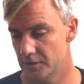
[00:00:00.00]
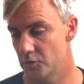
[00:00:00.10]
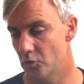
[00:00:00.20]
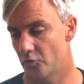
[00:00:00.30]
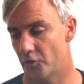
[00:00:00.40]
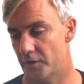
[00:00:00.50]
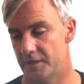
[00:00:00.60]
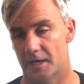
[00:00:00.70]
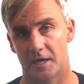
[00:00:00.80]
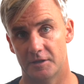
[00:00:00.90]
You also
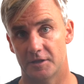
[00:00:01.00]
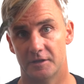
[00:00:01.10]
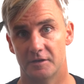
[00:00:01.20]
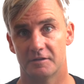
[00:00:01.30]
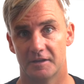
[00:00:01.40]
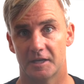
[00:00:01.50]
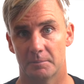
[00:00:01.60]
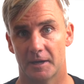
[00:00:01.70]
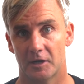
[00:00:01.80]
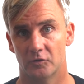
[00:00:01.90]
need anything that you're sticking
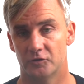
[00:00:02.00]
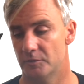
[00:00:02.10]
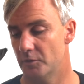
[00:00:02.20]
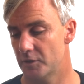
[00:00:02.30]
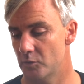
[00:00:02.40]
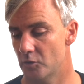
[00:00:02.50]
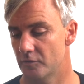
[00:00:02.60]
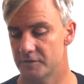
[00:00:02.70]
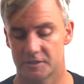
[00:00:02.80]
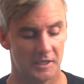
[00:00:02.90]
back onto your bodyboard,
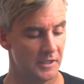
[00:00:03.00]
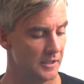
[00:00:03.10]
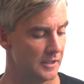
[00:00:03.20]
obviously.